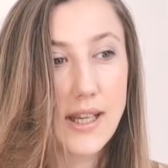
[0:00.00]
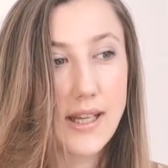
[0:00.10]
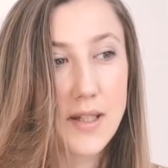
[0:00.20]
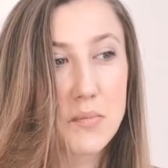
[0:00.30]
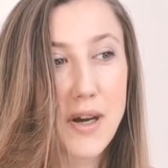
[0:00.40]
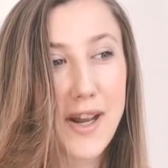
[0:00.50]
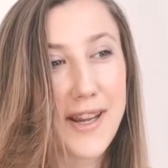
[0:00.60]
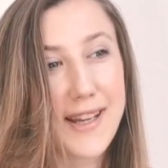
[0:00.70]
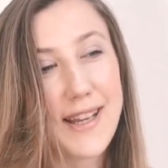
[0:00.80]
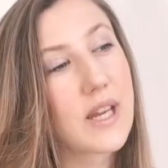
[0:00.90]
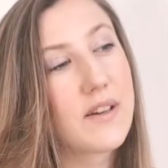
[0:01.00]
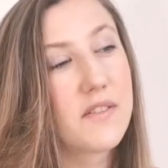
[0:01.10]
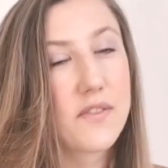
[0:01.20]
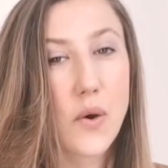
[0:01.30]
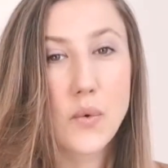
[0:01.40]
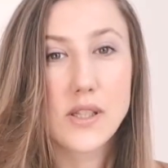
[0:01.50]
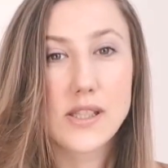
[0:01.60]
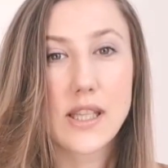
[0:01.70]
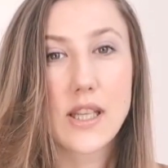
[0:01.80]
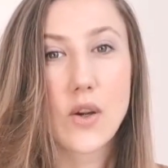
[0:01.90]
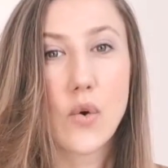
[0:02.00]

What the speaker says: And by focusing